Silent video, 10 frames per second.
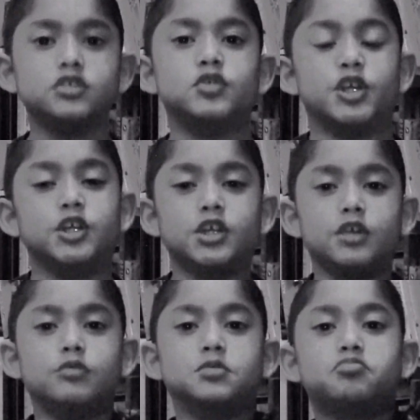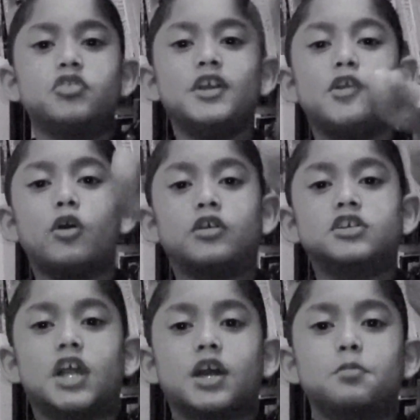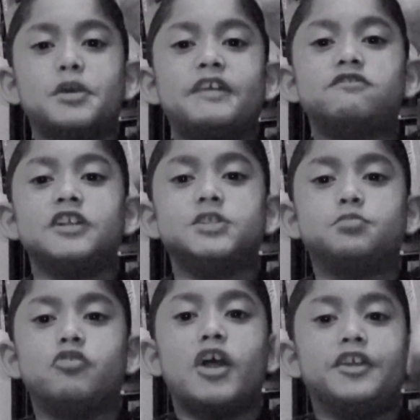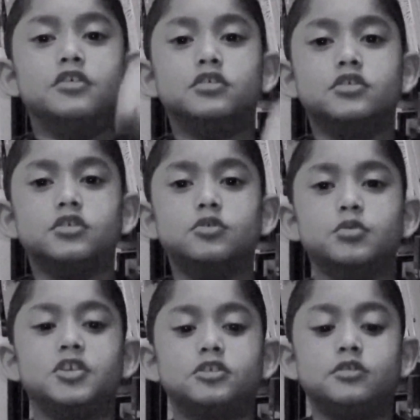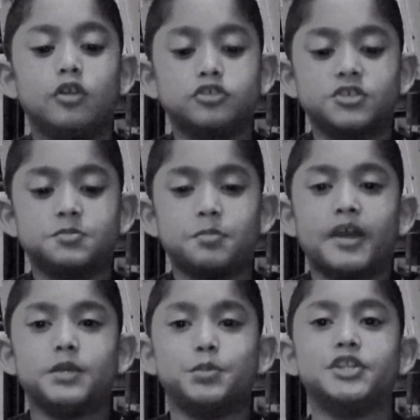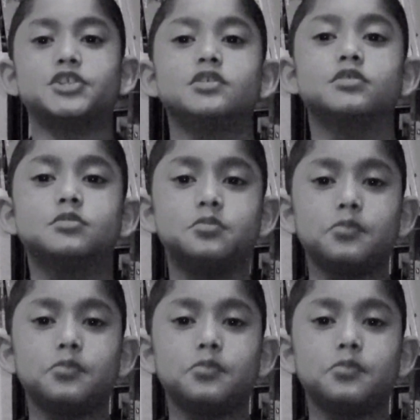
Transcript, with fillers: Just, it was pretty long, like a big French bread with lots of spiky bits.